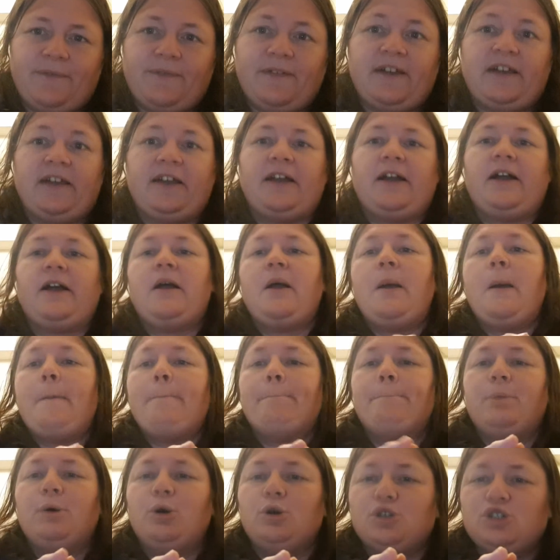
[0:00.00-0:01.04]
finger,
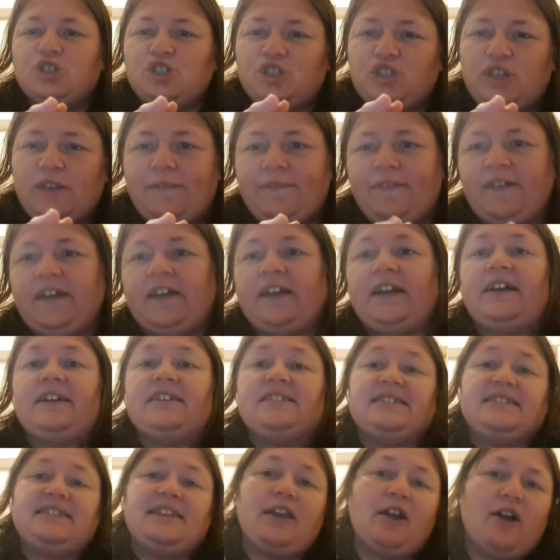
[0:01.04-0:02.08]
push the finger,
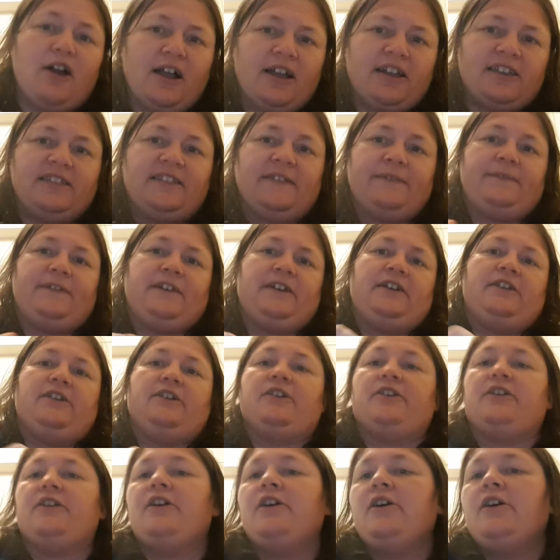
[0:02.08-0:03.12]
slide the
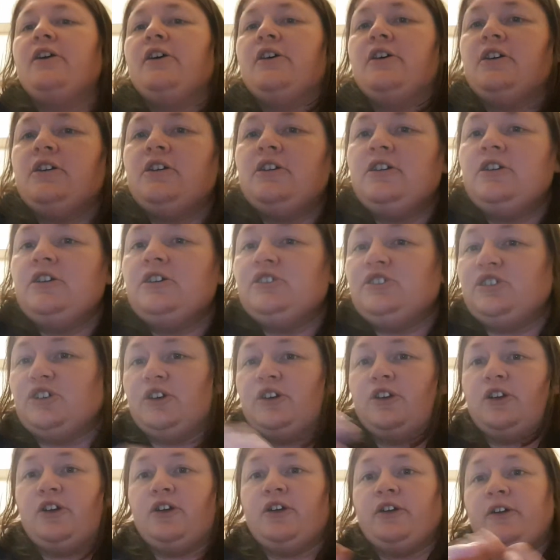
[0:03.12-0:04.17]
finger
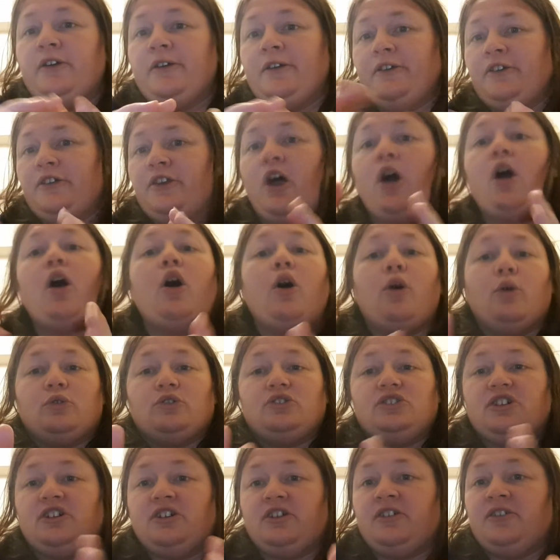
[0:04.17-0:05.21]
to,
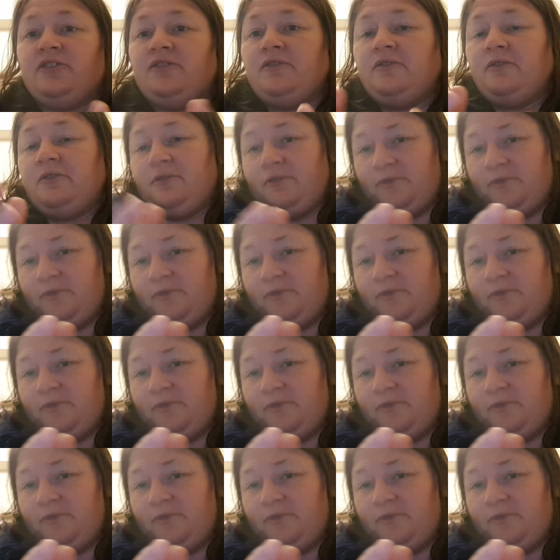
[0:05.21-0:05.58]
alter